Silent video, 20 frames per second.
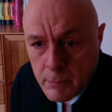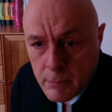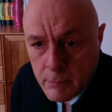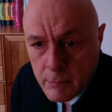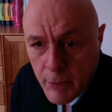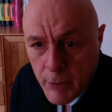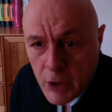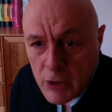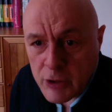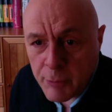
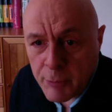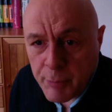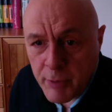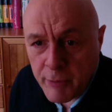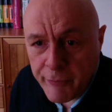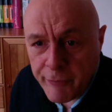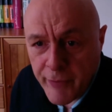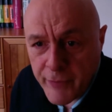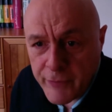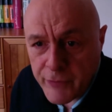Multiple
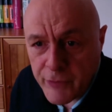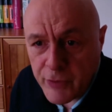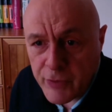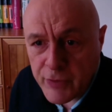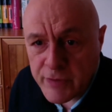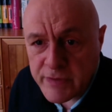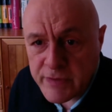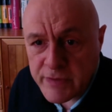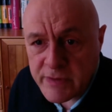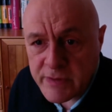
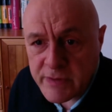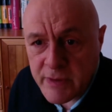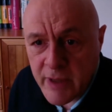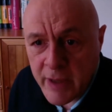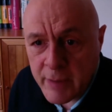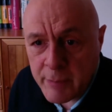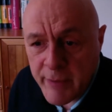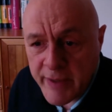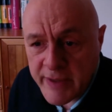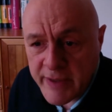funders
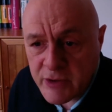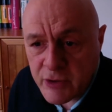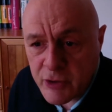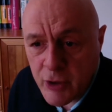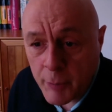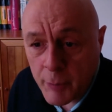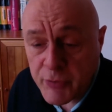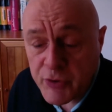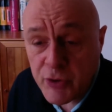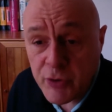and mixed
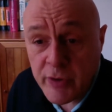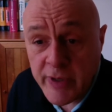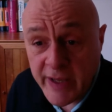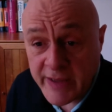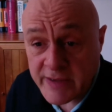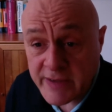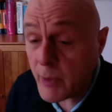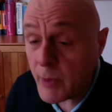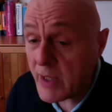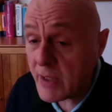adoption.
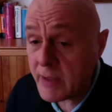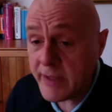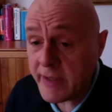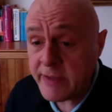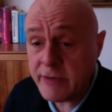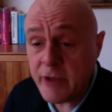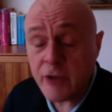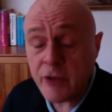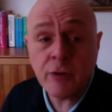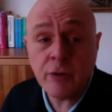Yes. Well,
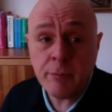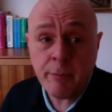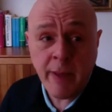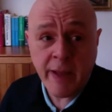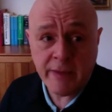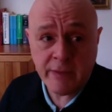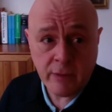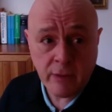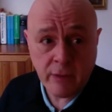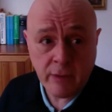it doesn't
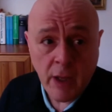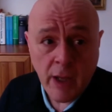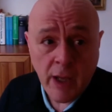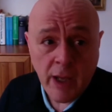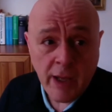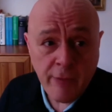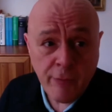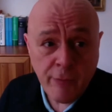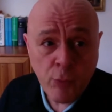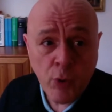matter
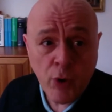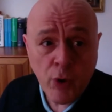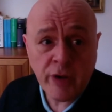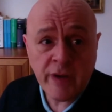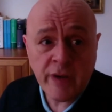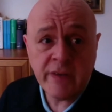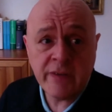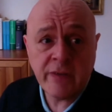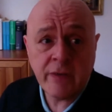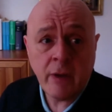if work
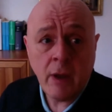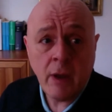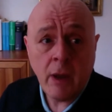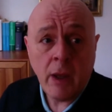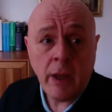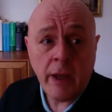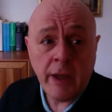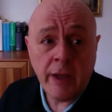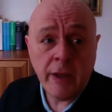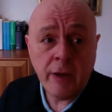is
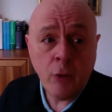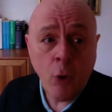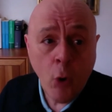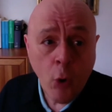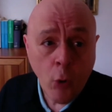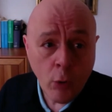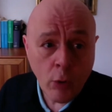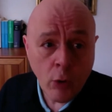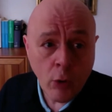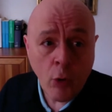in
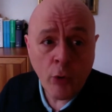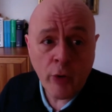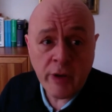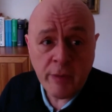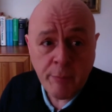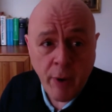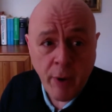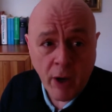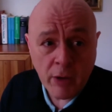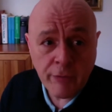whole or
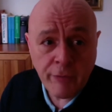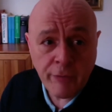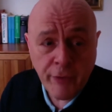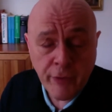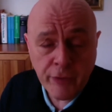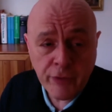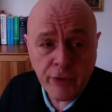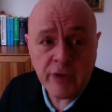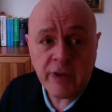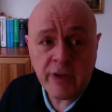in part
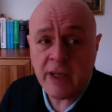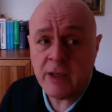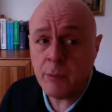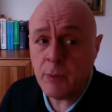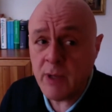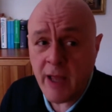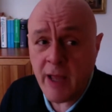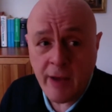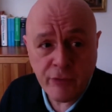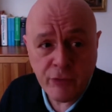funded. It
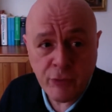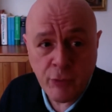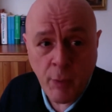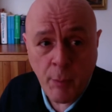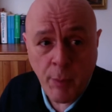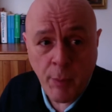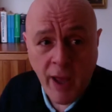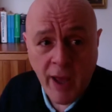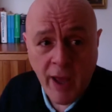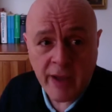will have to
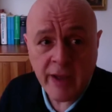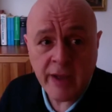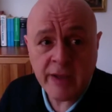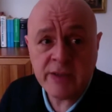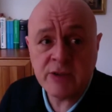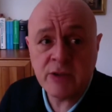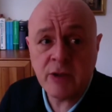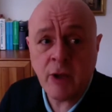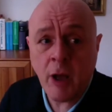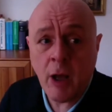apply.
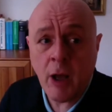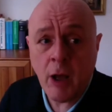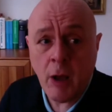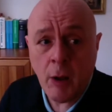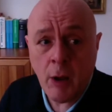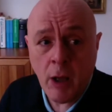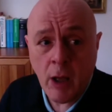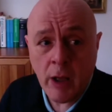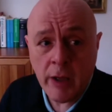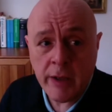
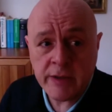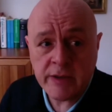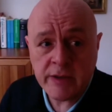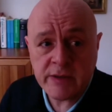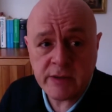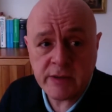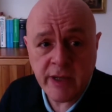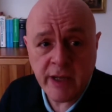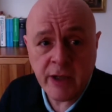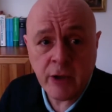
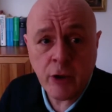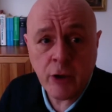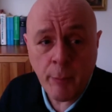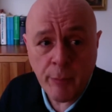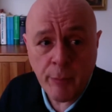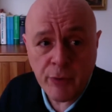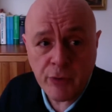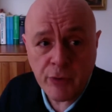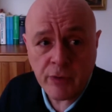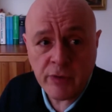It's
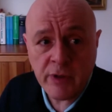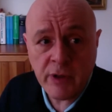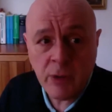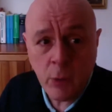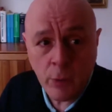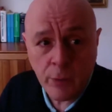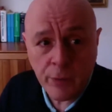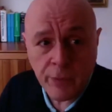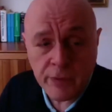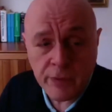incumbent on the
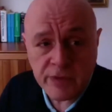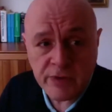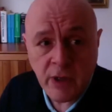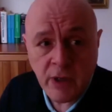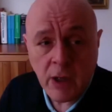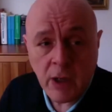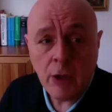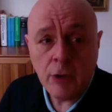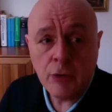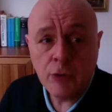authors
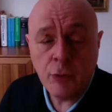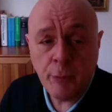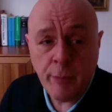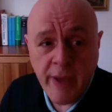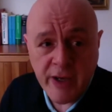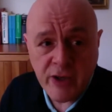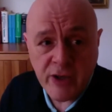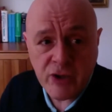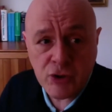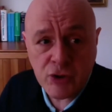to
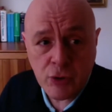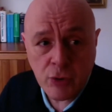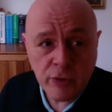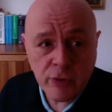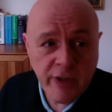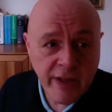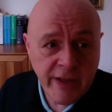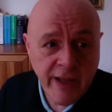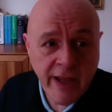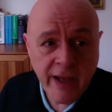make sure
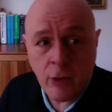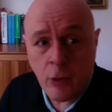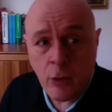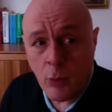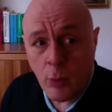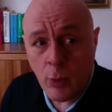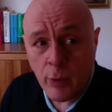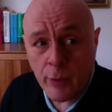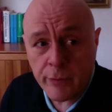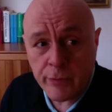that their
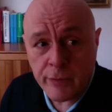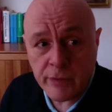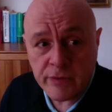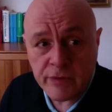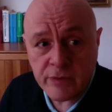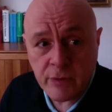co-authors